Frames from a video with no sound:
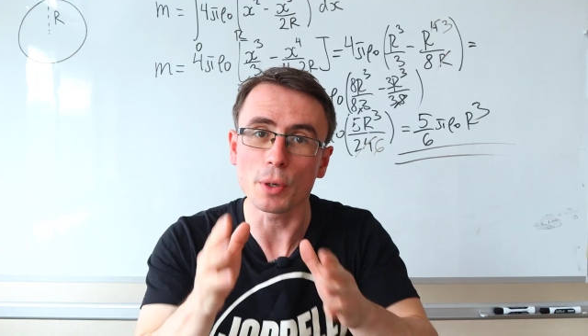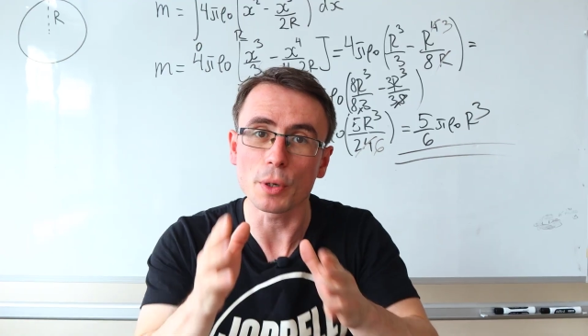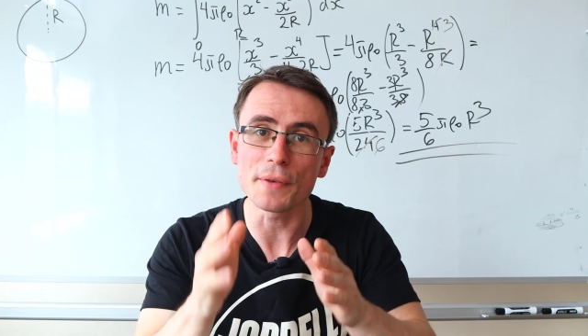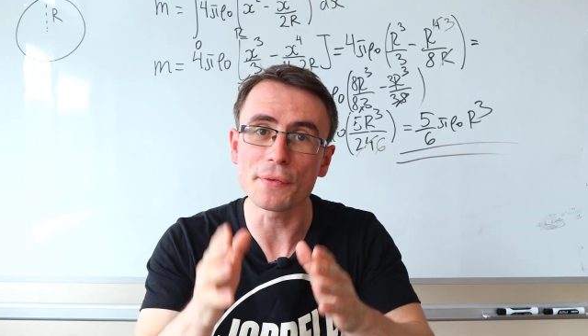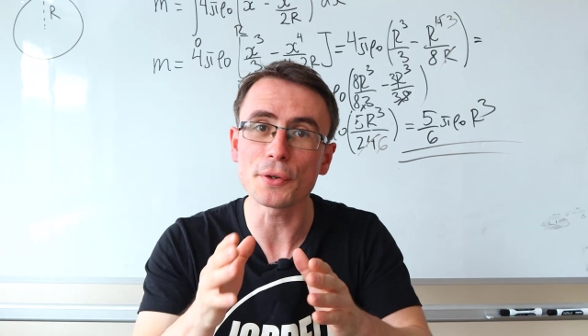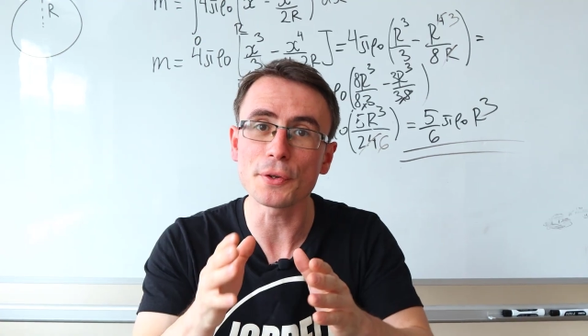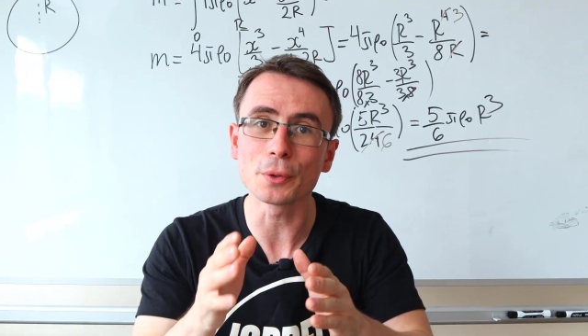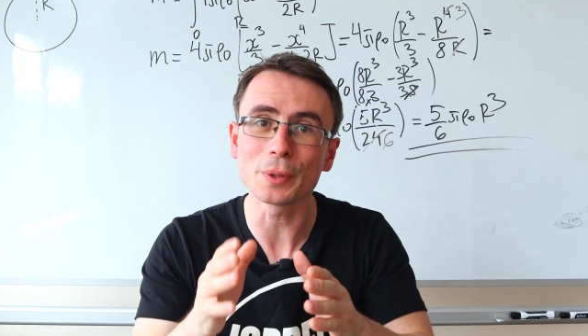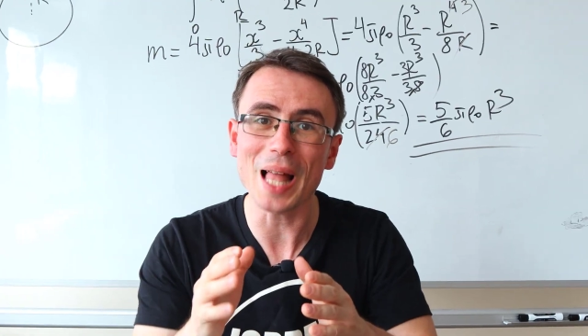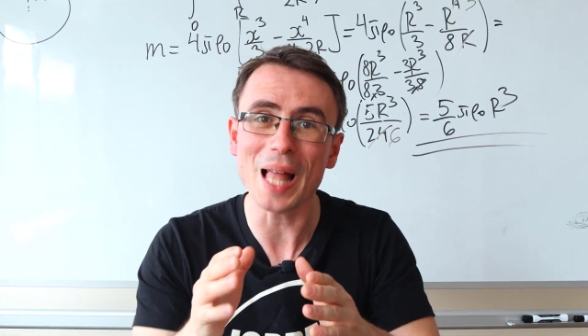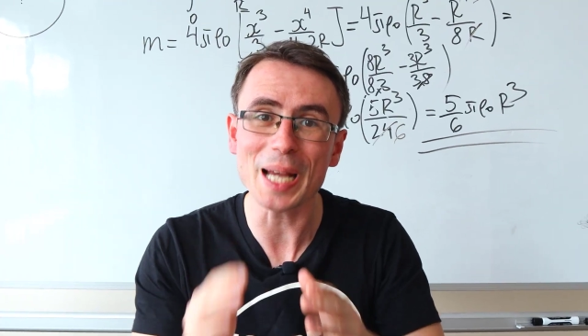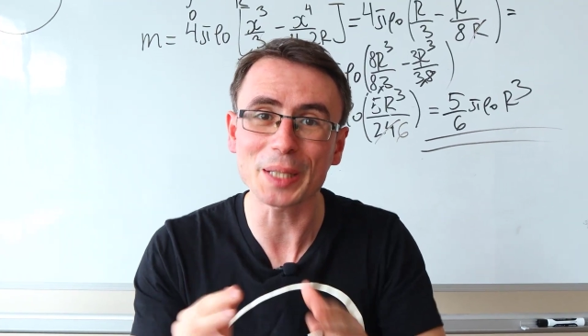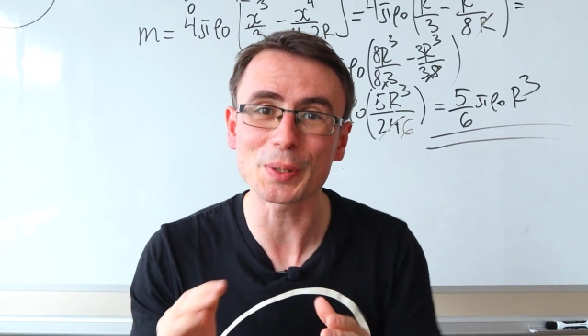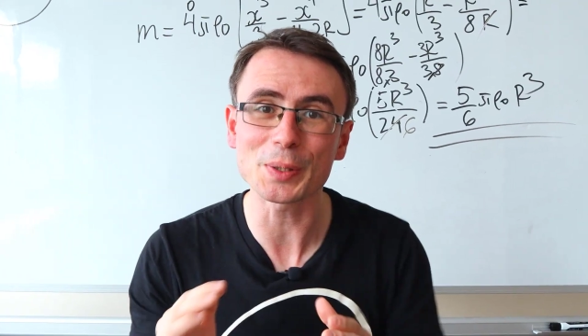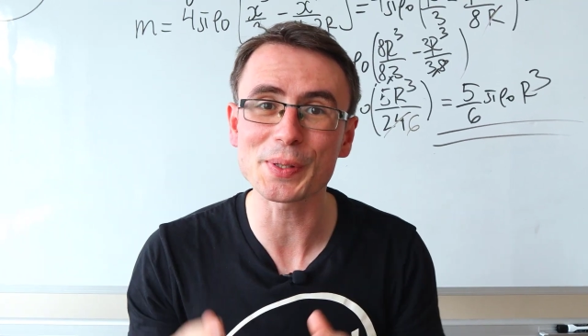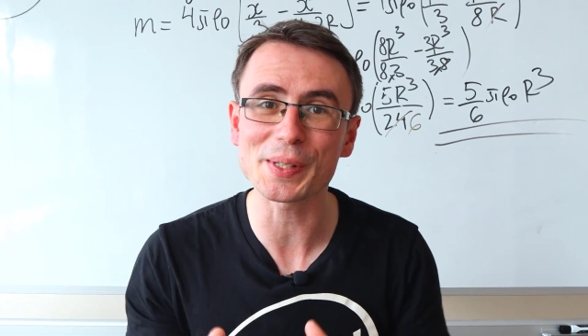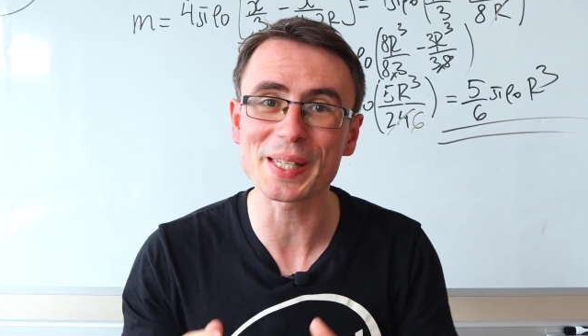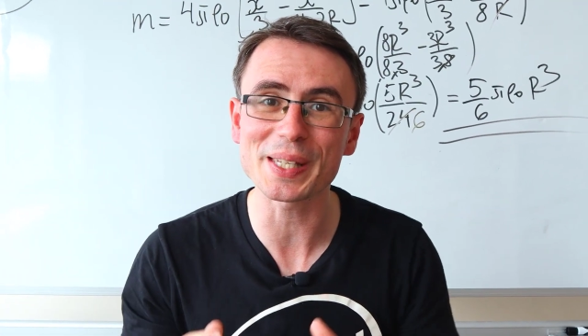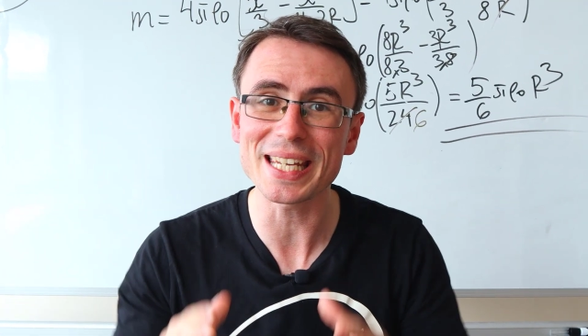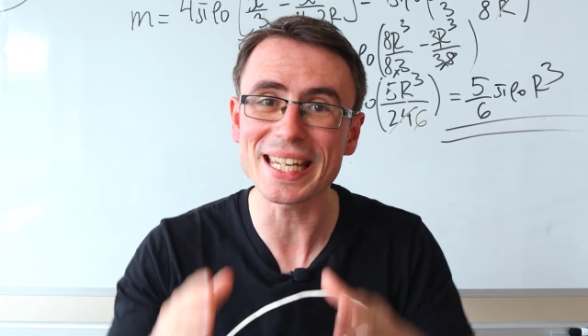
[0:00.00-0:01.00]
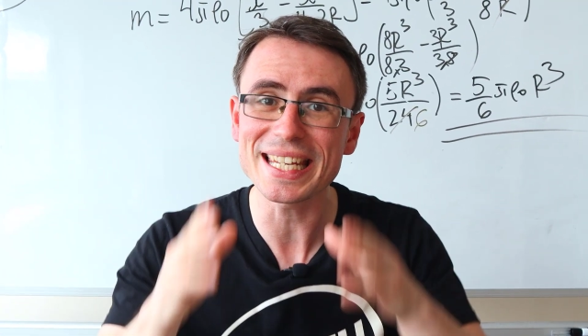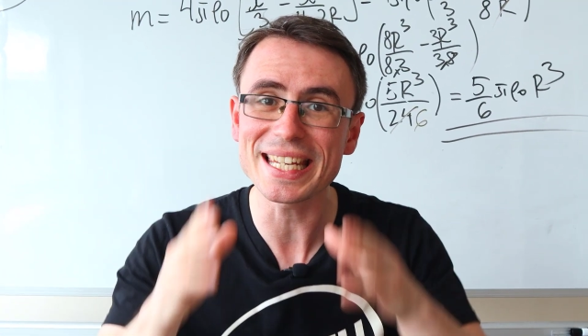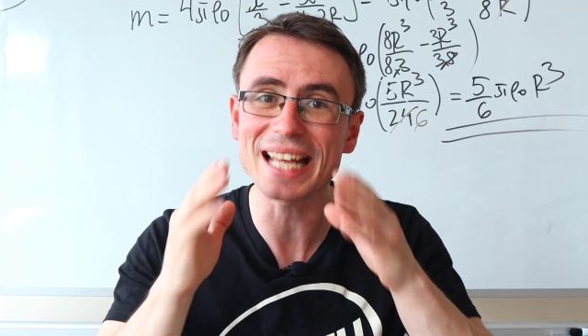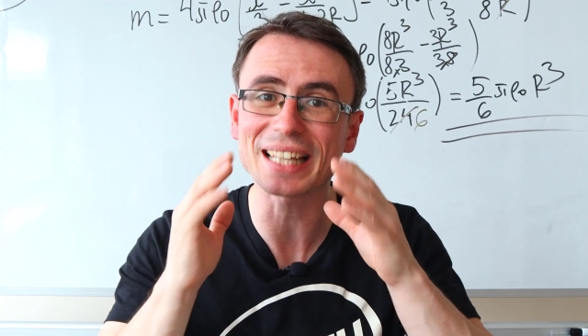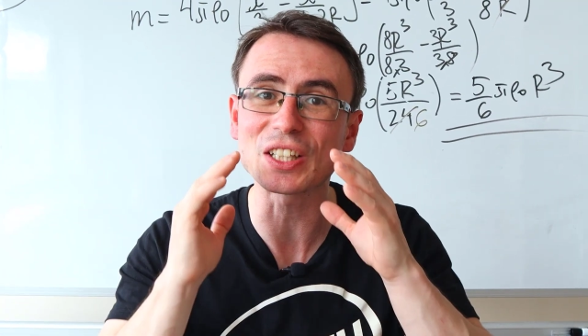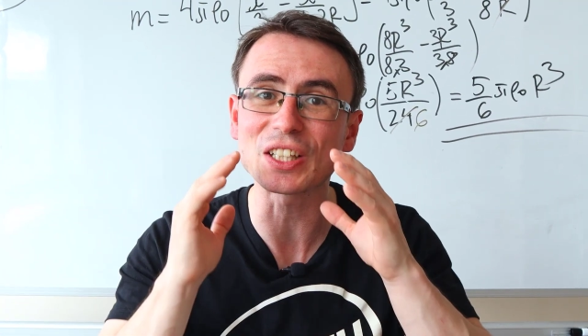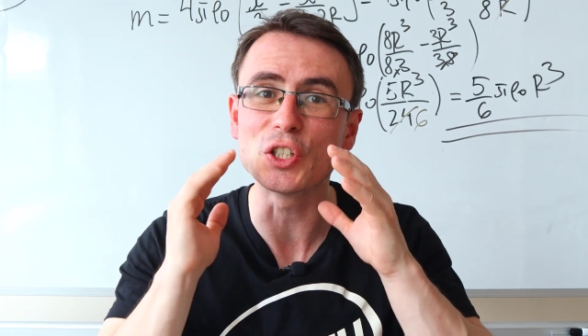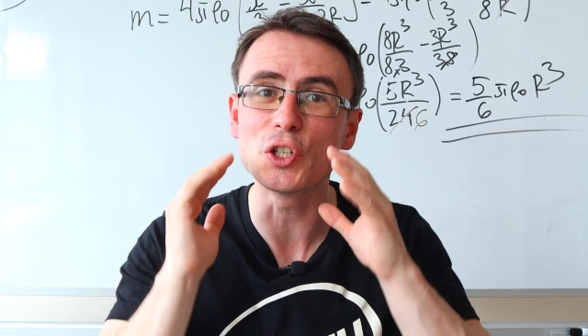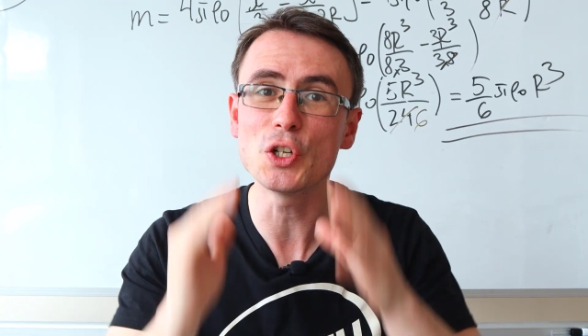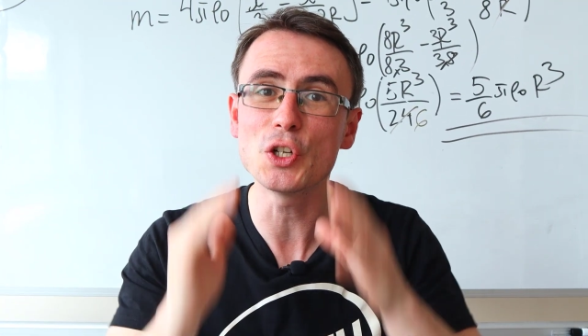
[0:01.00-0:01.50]
If you'd like to see
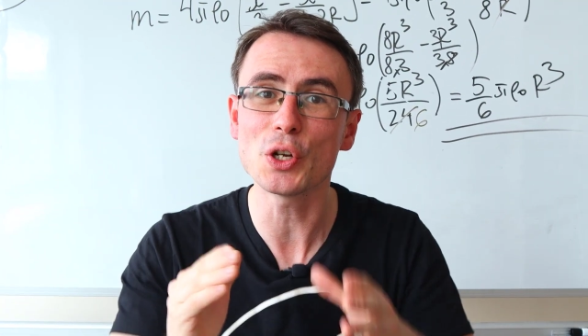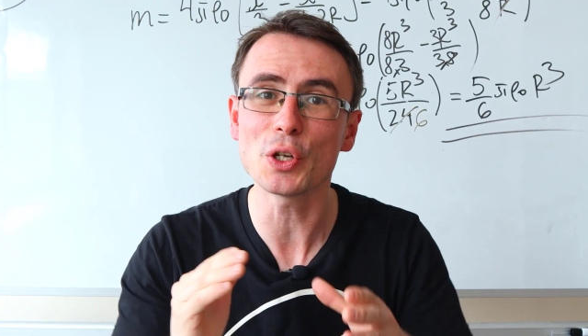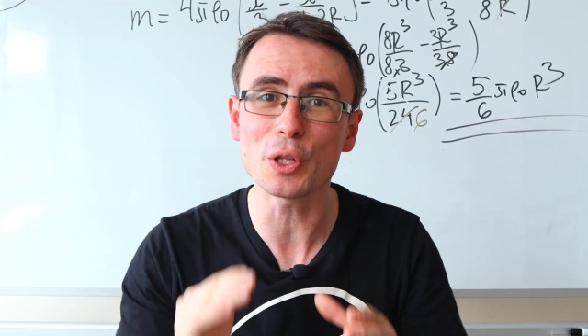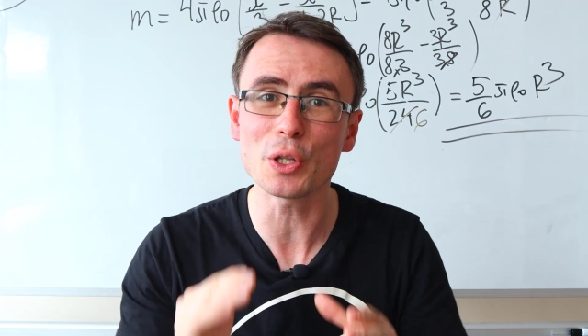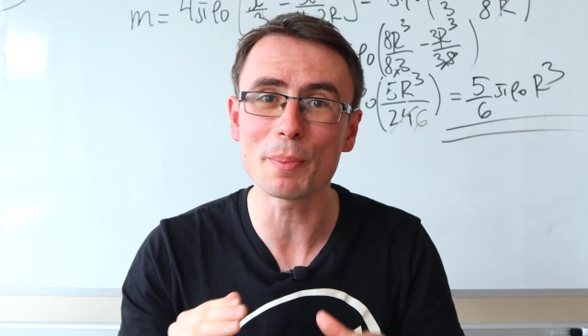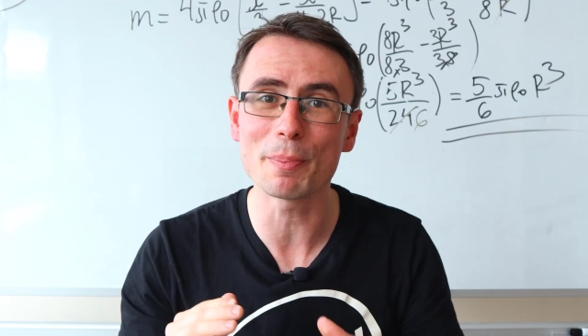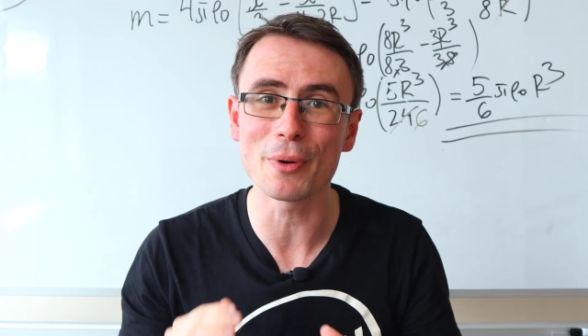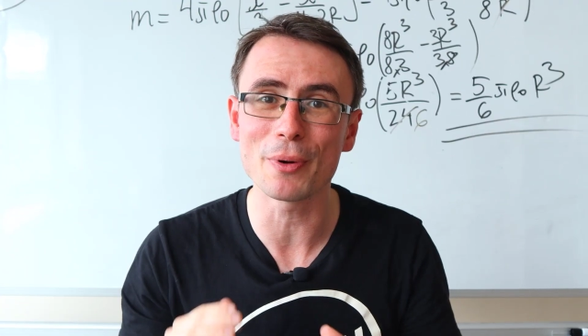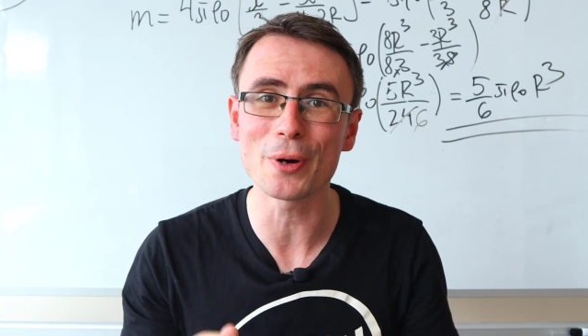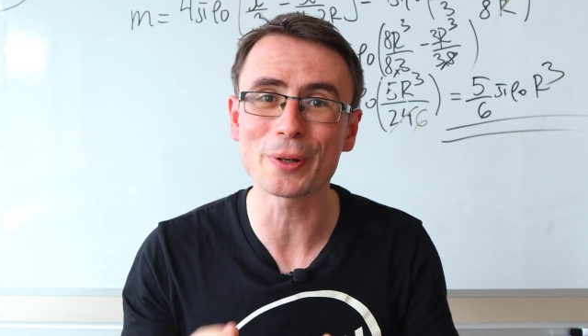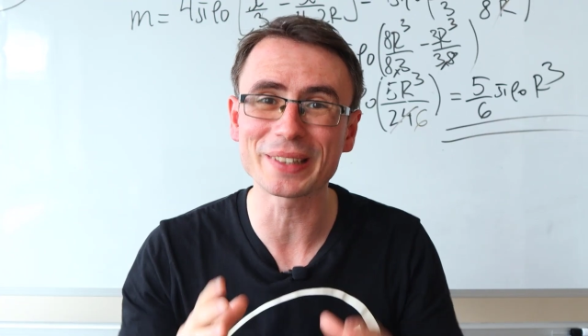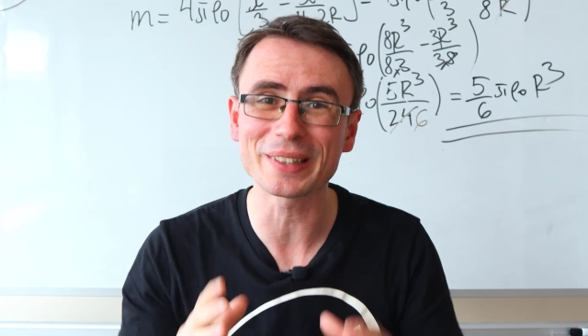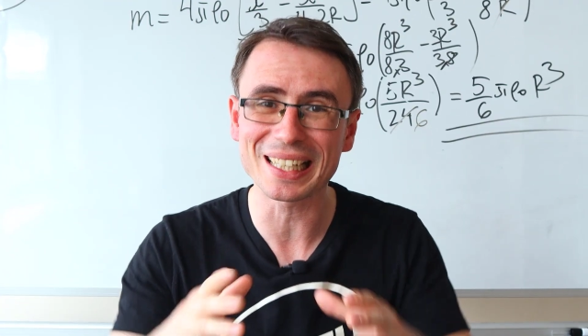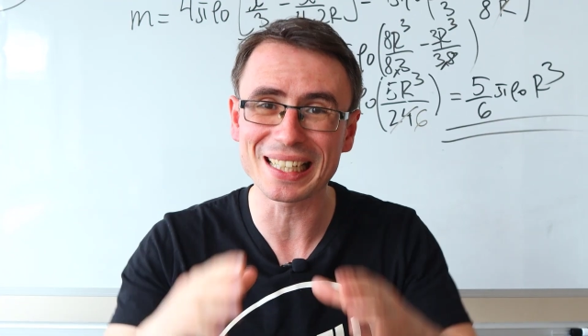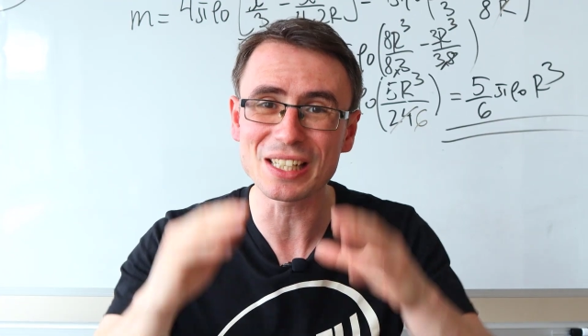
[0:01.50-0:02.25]
yet another book